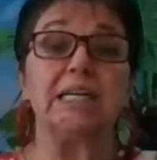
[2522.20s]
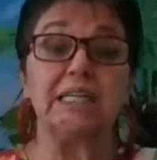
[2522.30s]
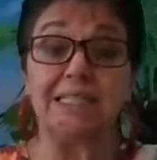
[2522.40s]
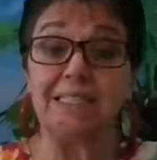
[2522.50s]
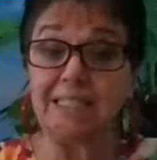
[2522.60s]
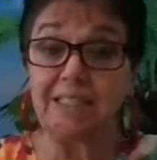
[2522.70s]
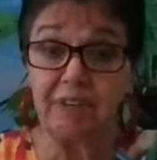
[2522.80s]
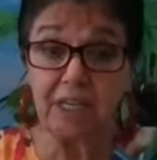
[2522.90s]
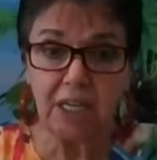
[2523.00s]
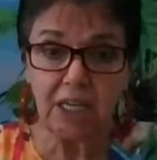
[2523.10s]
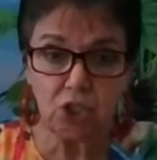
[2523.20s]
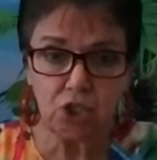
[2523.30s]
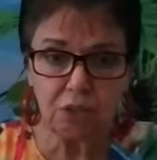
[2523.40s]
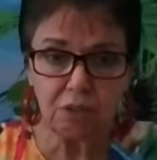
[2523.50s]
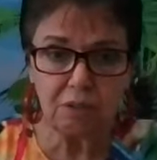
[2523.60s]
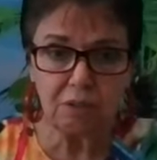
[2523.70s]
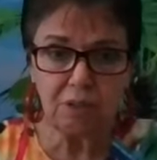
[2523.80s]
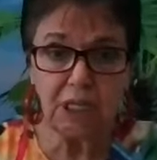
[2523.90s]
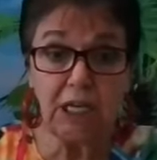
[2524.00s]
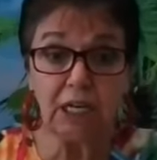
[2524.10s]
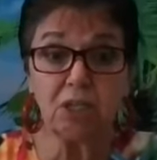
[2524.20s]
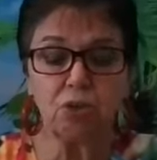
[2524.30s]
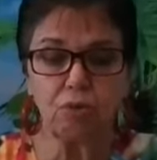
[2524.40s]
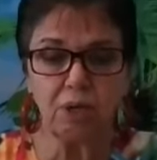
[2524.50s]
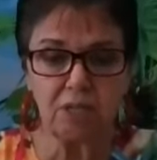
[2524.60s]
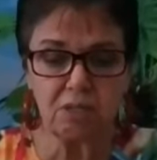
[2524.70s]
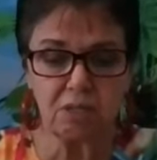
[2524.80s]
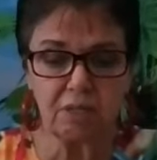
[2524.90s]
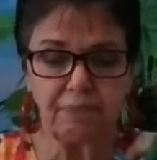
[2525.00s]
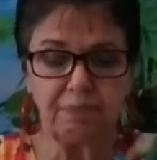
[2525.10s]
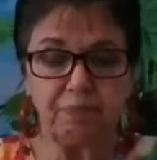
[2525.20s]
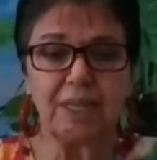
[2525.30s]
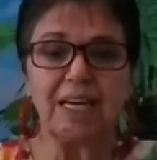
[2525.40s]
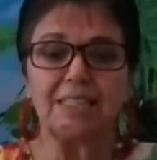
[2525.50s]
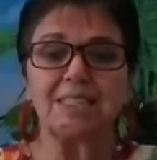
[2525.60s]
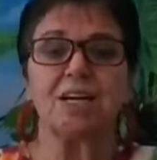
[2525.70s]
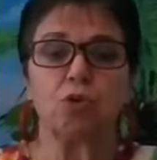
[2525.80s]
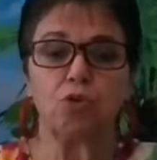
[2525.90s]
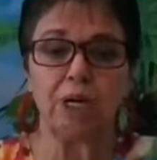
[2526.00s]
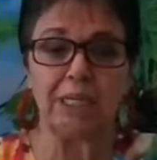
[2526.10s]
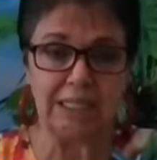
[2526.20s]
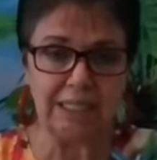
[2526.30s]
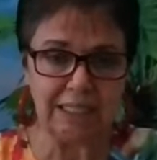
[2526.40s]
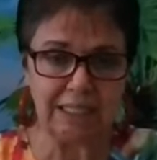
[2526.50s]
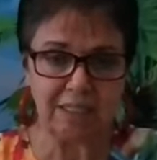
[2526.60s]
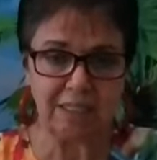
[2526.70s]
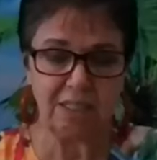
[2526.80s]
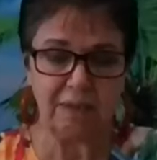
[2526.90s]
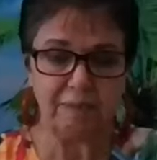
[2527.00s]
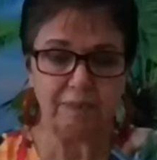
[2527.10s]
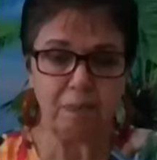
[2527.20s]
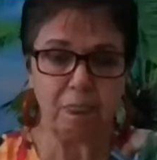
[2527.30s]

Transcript: identification in Christ. That's our identity.